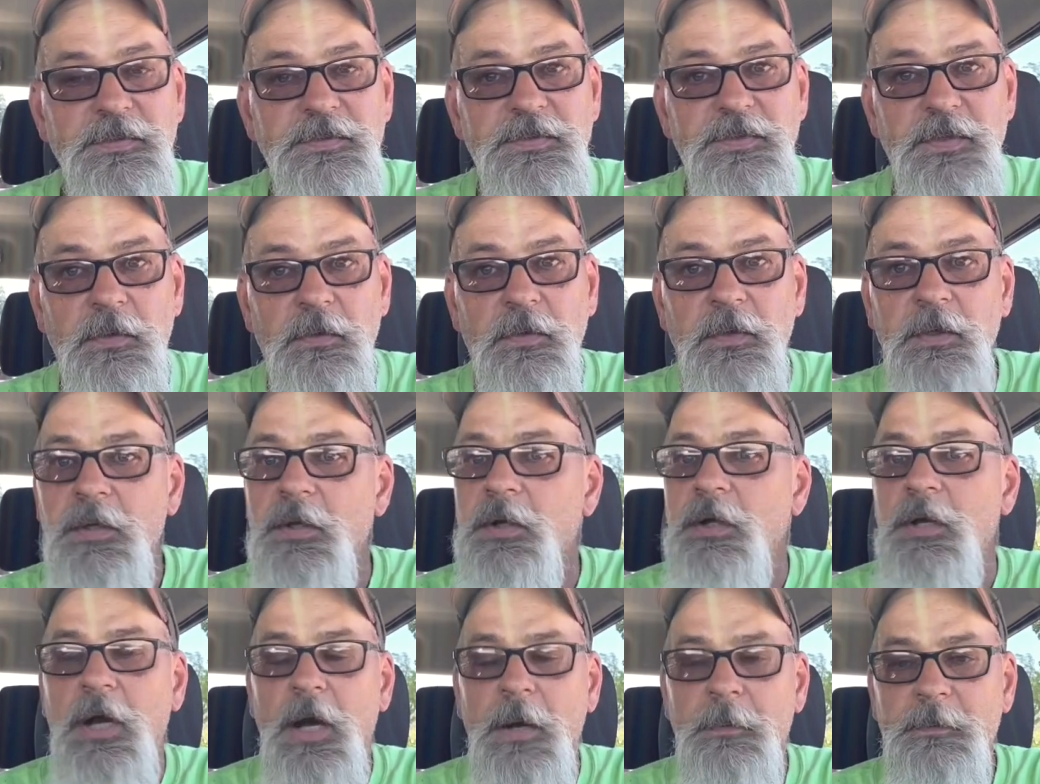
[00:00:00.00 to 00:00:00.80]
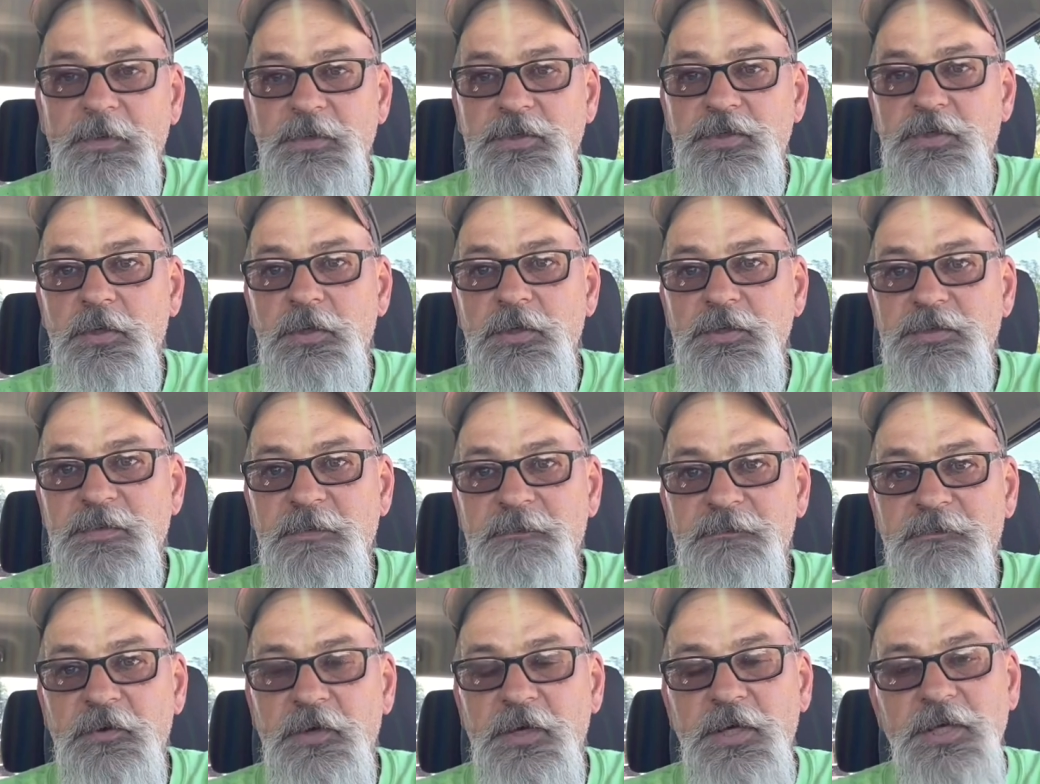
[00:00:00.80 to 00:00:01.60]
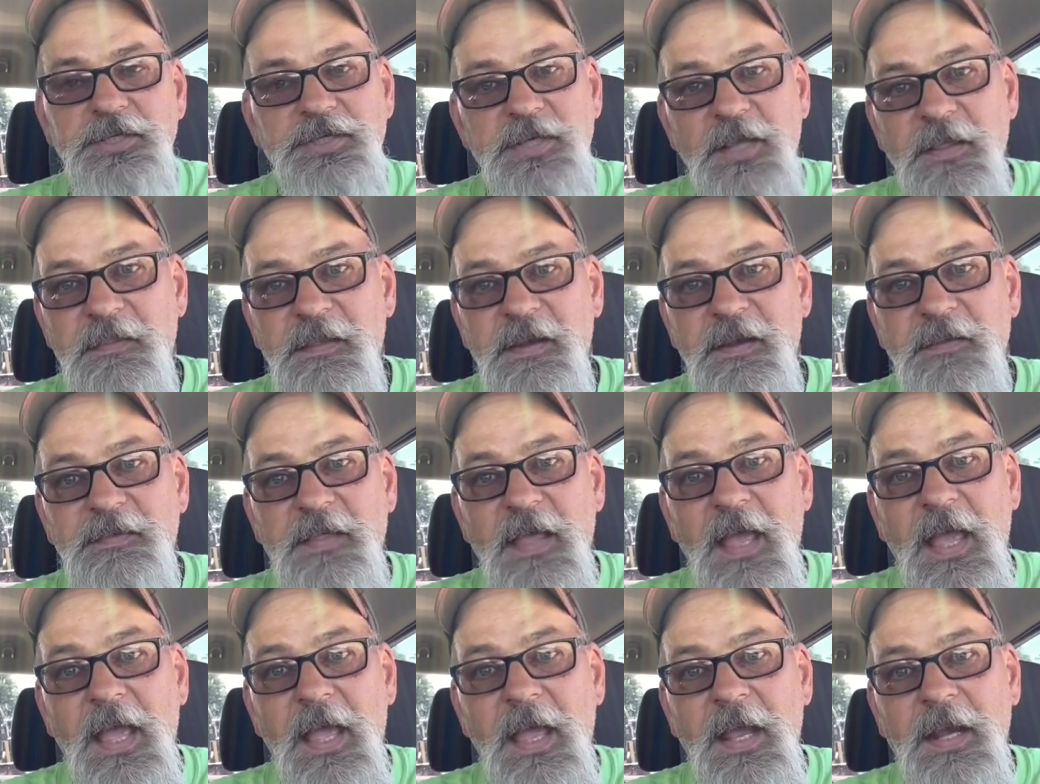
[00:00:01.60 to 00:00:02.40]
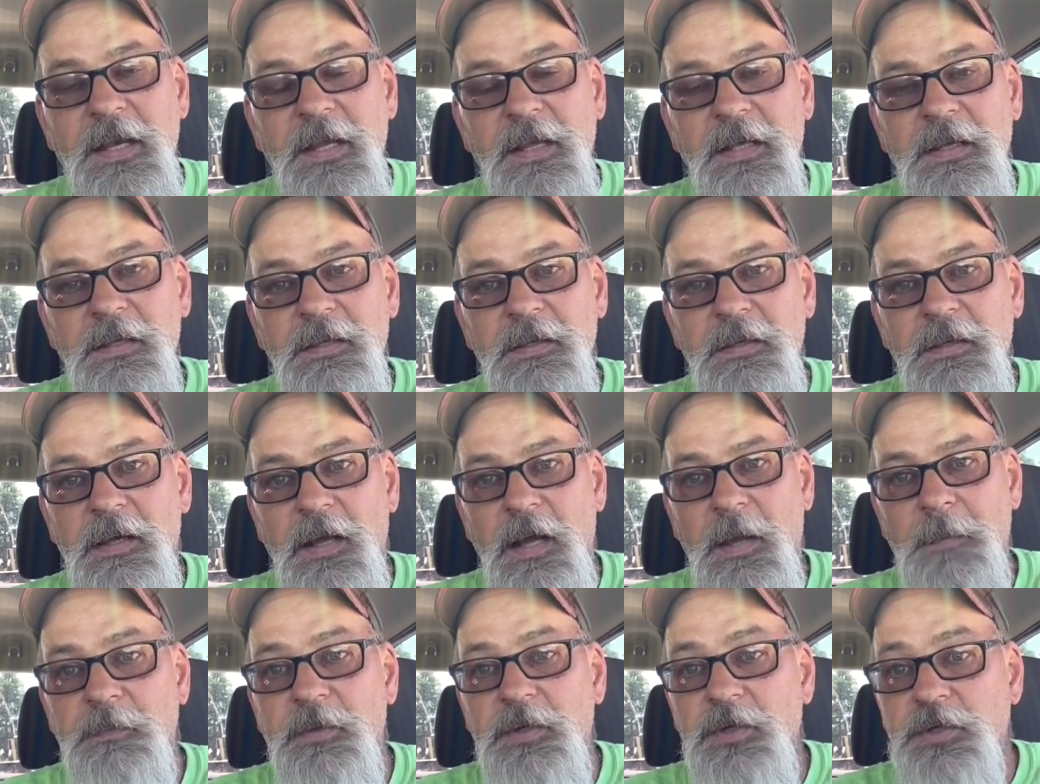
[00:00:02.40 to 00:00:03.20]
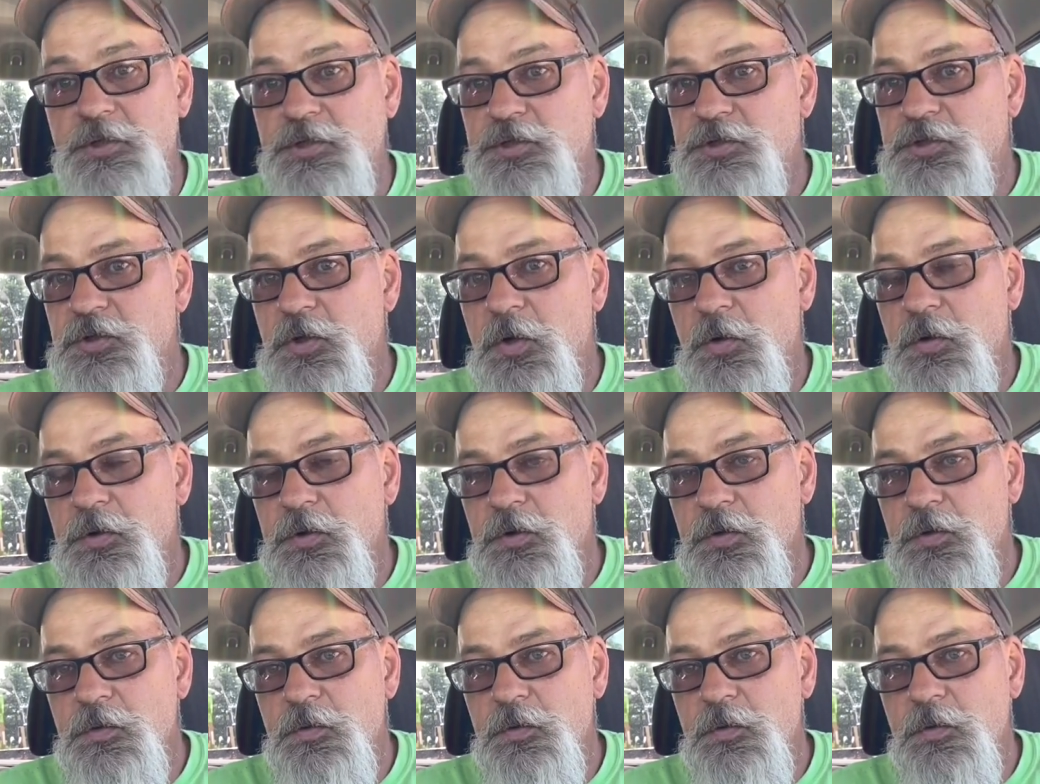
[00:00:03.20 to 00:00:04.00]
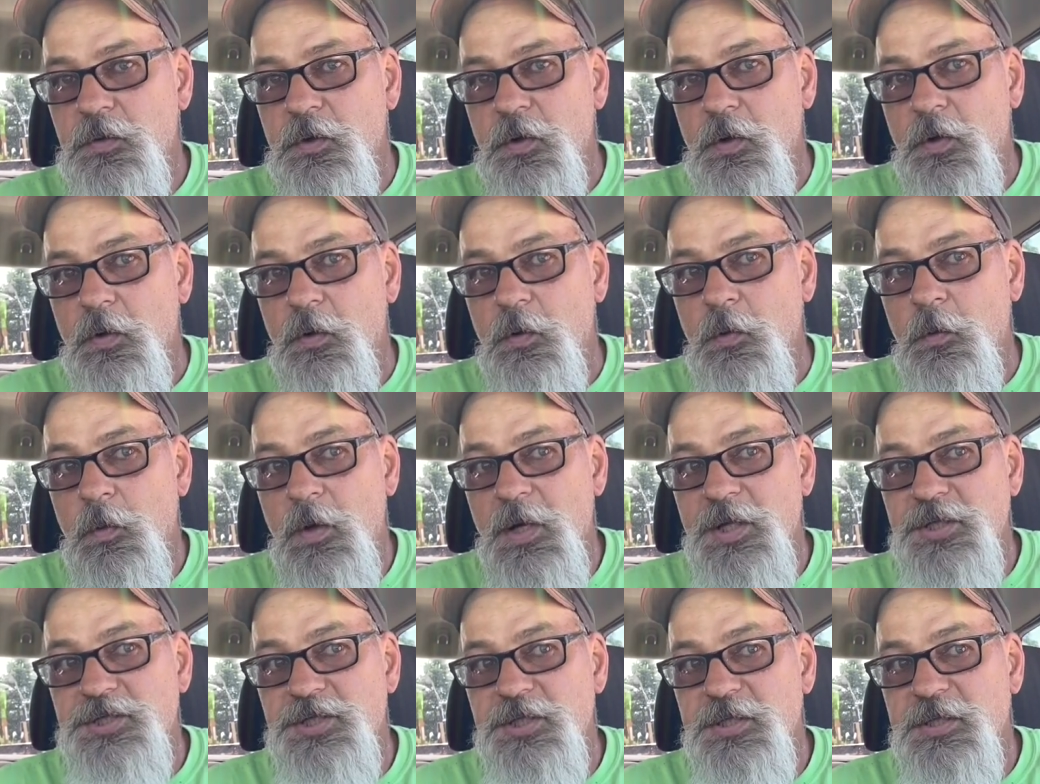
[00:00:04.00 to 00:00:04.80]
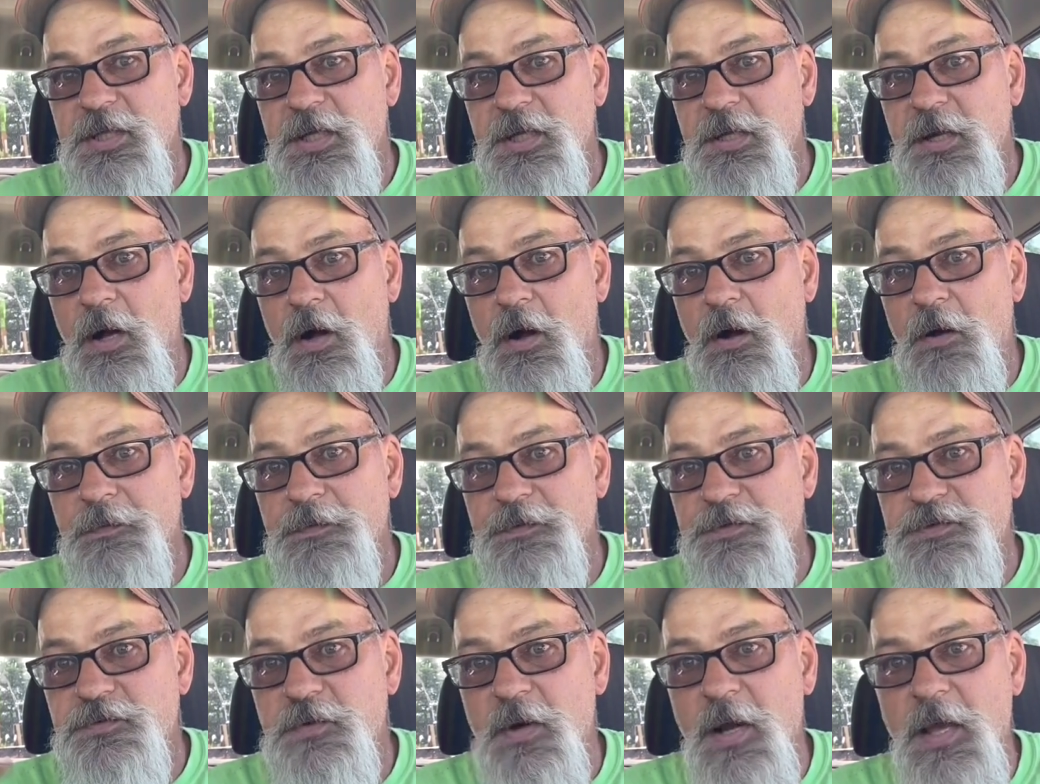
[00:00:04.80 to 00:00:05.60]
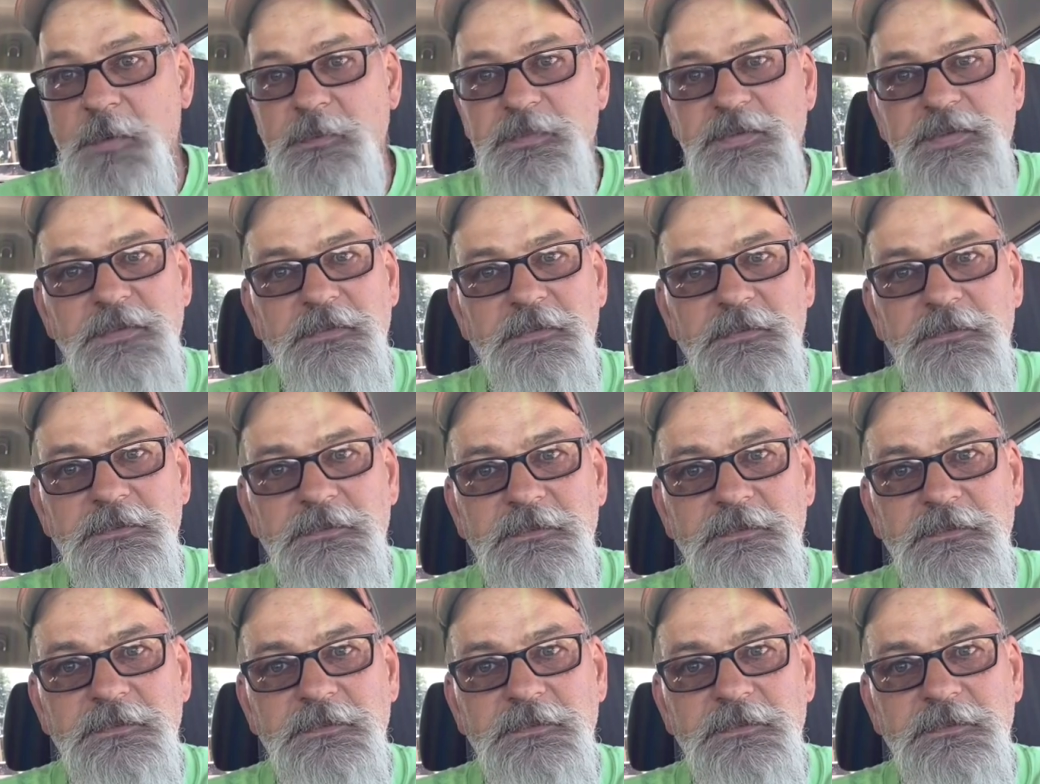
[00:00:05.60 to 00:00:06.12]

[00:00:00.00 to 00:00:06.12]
So I'm gonna show you some footage, and then at the end, I'm gonna show you what she did on the stripes.